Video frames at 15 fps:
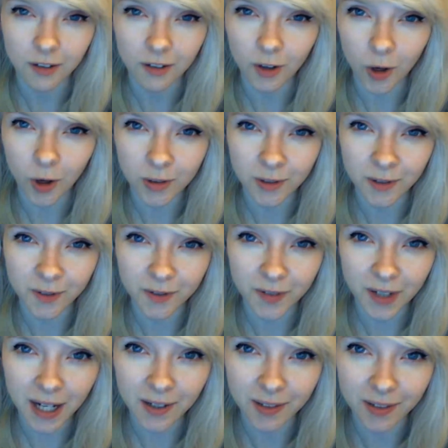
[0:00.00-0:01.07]
Colin
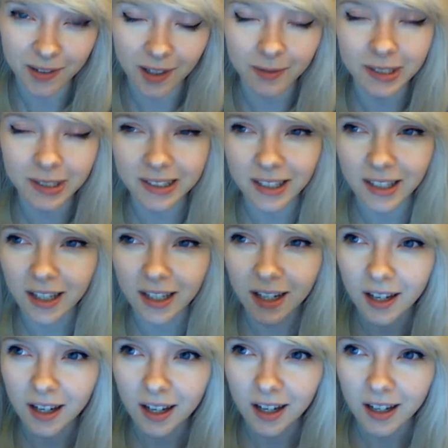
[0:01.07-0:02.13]
Farrell. I mean,
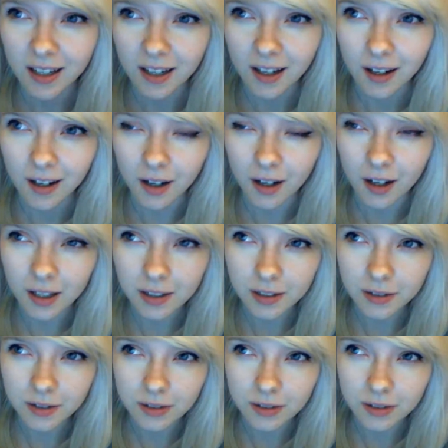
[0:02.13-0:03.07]
I